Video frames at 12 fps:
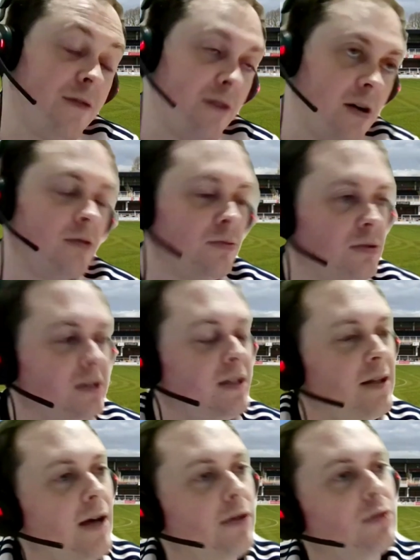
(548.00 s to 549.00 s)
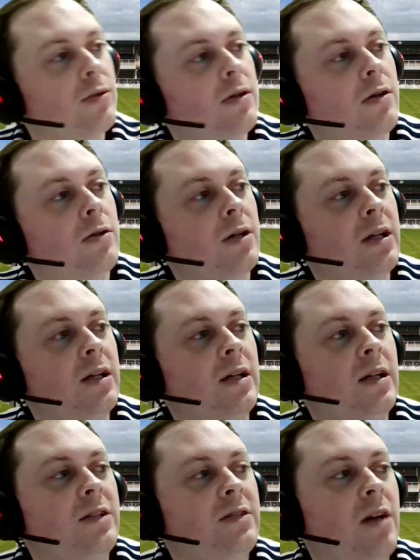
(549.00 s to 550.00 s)
final was in there as well.
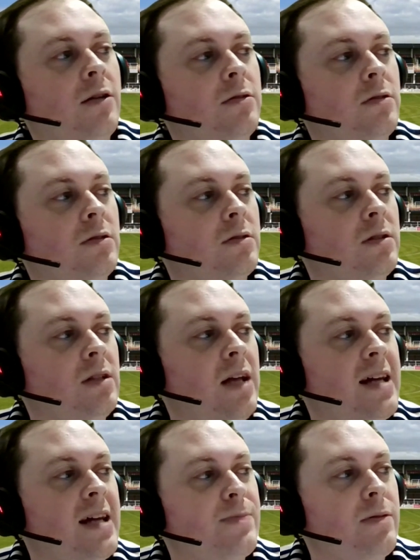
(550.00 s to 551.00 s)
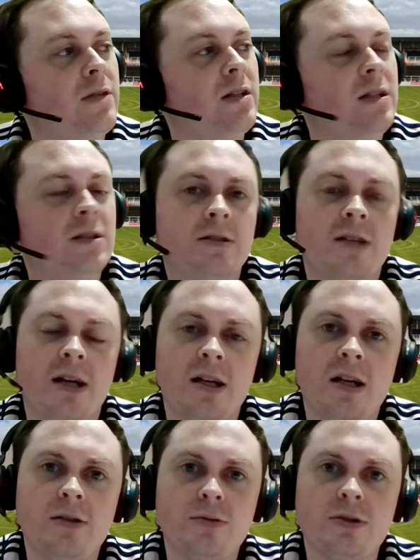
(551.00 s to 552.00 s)
So yeah, it's been really interesting,
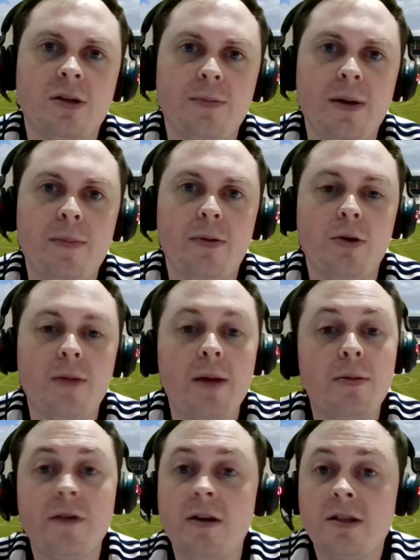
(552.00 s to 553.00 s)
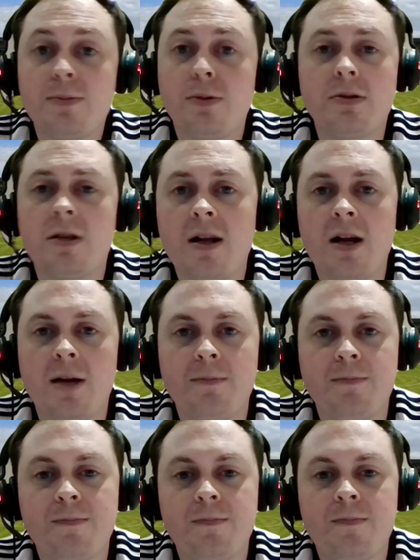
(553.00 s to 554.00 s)
and also people who maybe have only supported the club
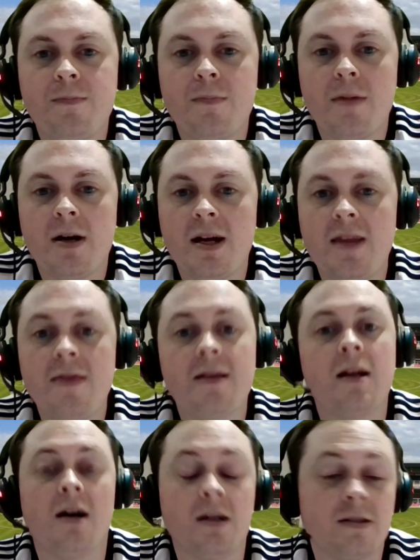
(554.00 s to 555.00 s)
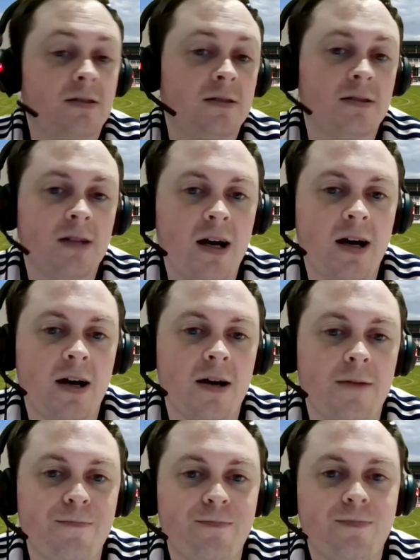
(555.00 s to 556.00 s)
in the last
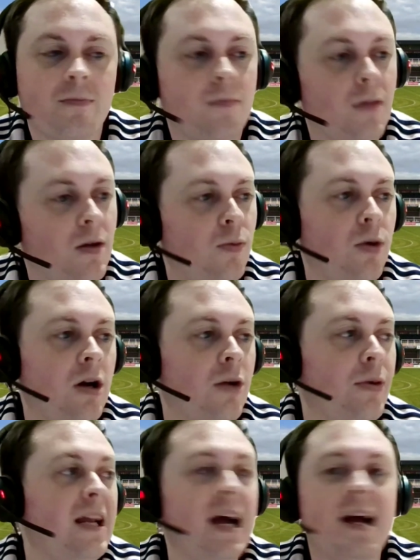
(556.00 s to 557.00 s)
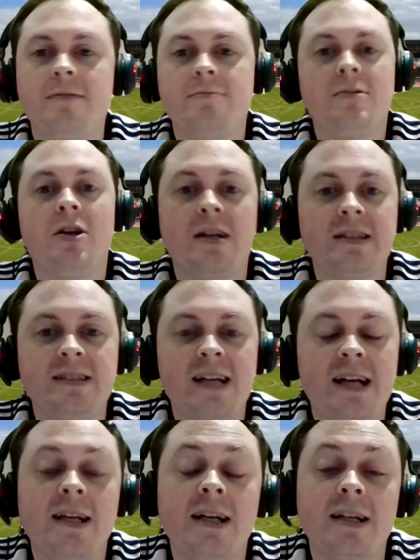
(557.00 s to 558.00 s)
where are we now, 9,
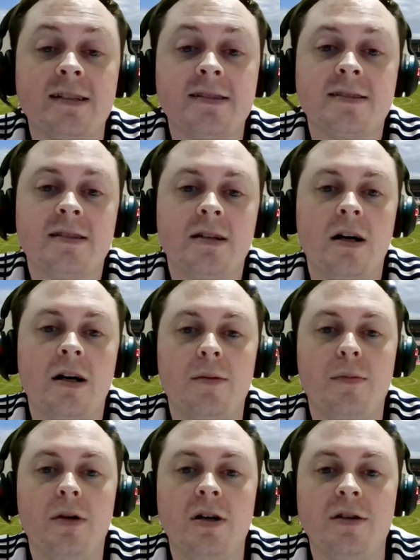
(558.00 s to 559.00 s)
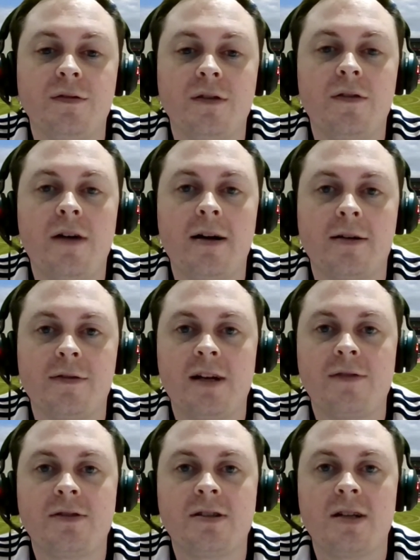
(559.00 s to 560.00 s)
10 years of Hereford
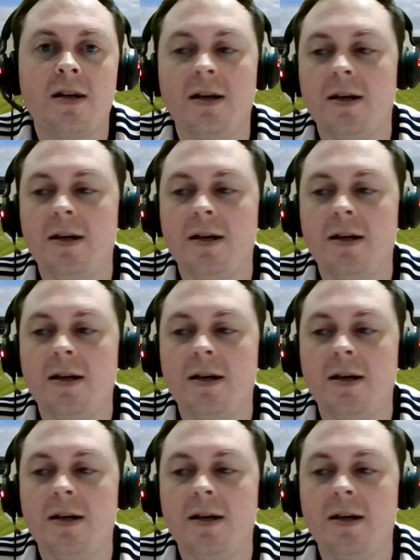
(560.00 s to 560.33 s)
FC.